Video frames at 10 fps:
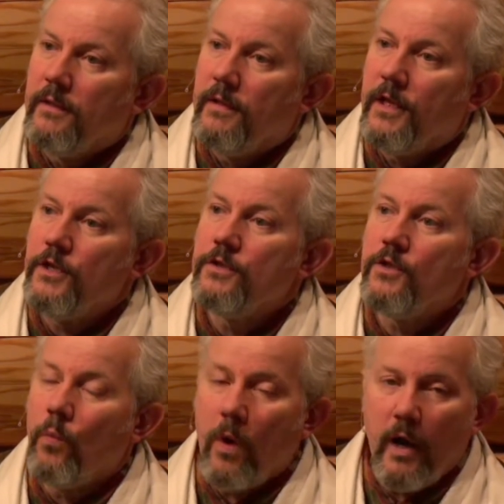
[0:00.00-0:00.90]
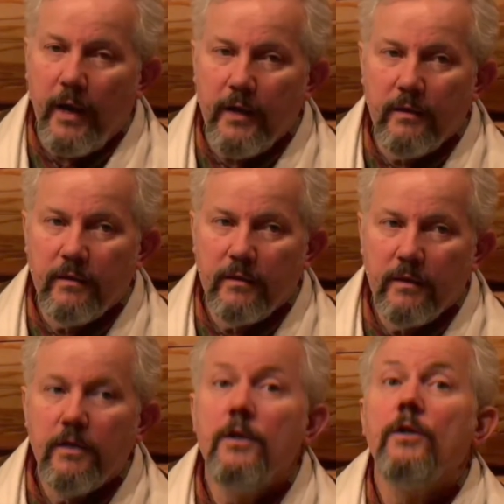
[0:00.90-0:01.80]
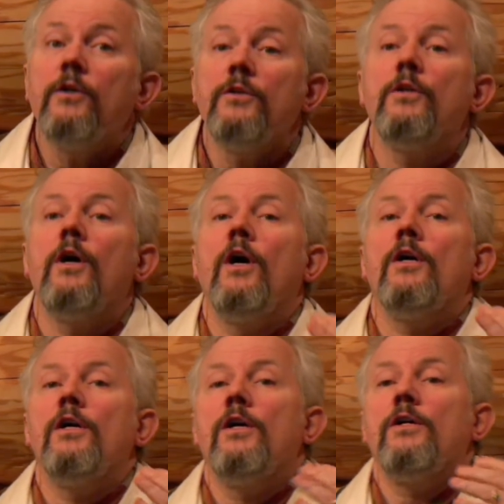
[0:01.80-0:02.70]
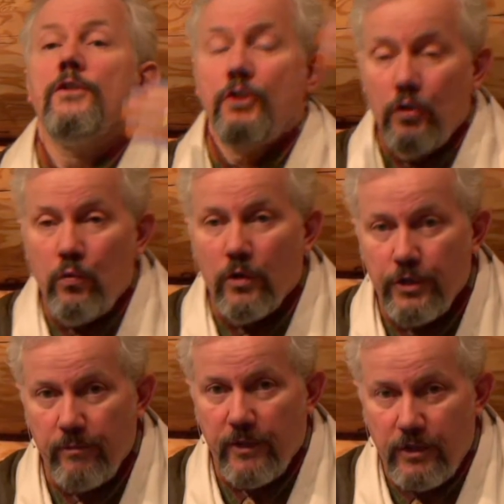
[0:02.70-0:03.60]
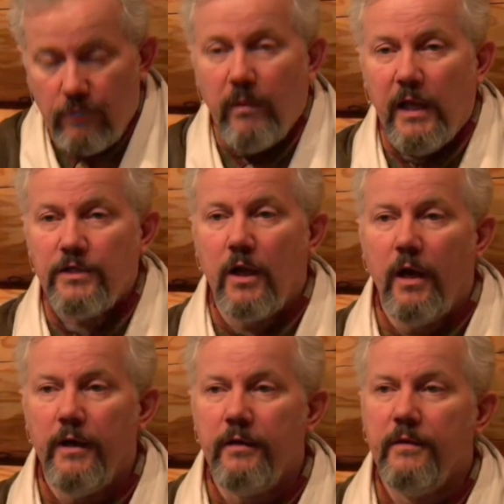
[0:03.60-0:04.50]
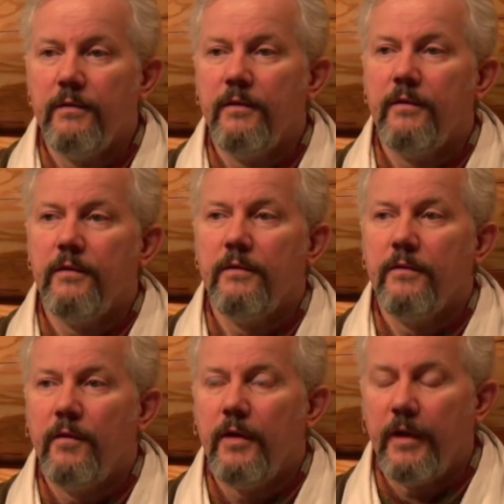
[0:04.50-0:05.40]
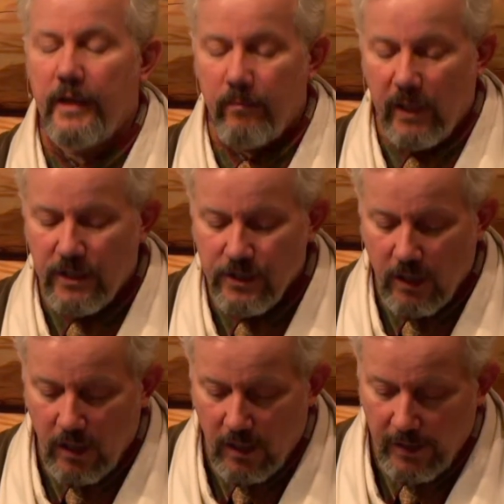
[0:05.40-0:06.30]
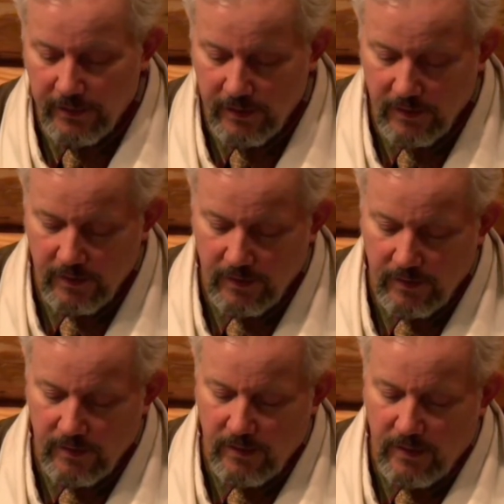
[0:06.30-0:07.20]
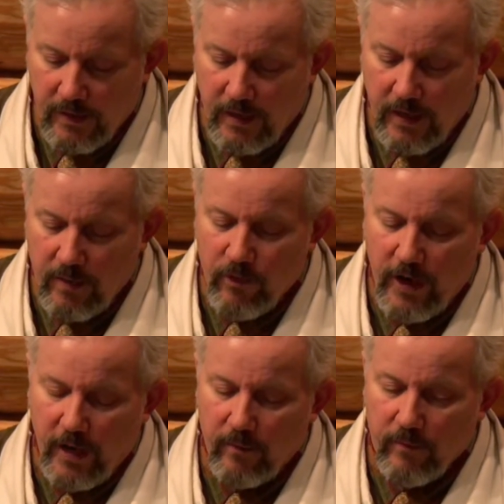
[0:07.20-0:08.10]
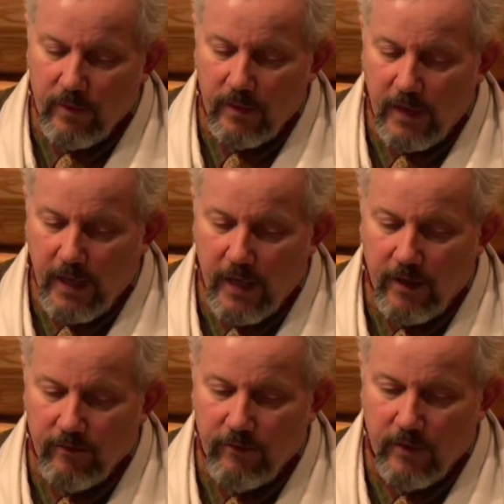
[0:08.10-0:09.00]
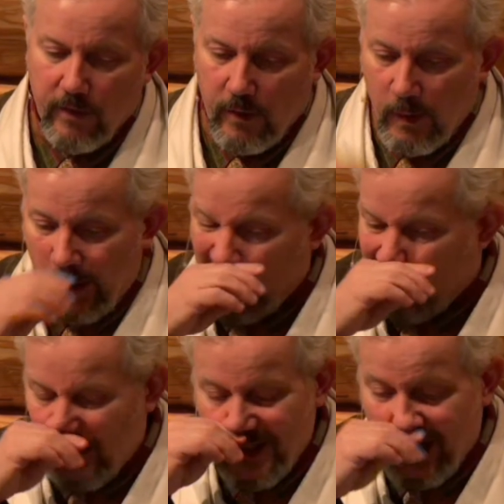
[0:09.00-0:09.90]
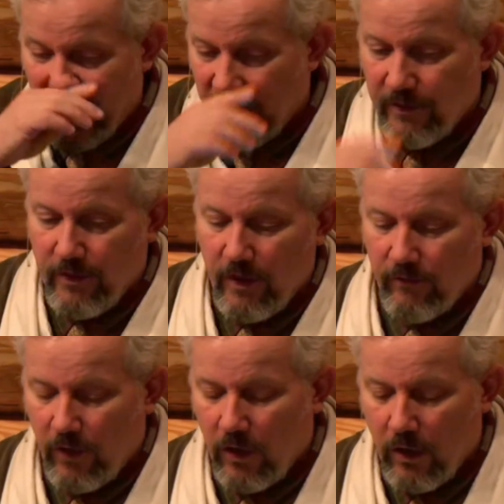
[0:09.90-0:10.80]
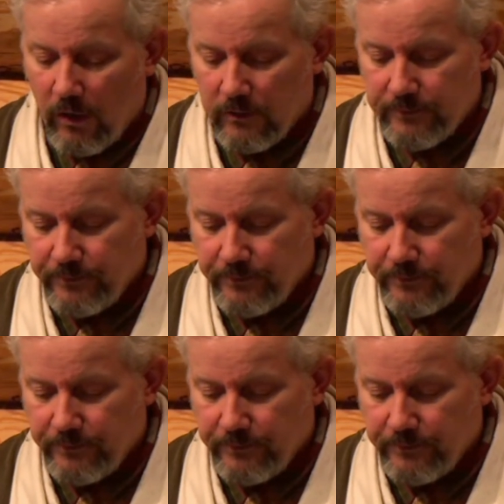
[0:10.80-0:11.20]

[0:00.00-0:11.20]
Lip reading: They used the wine to worship and to bless God, and they blessed God. And Abraham gave a tithe of all.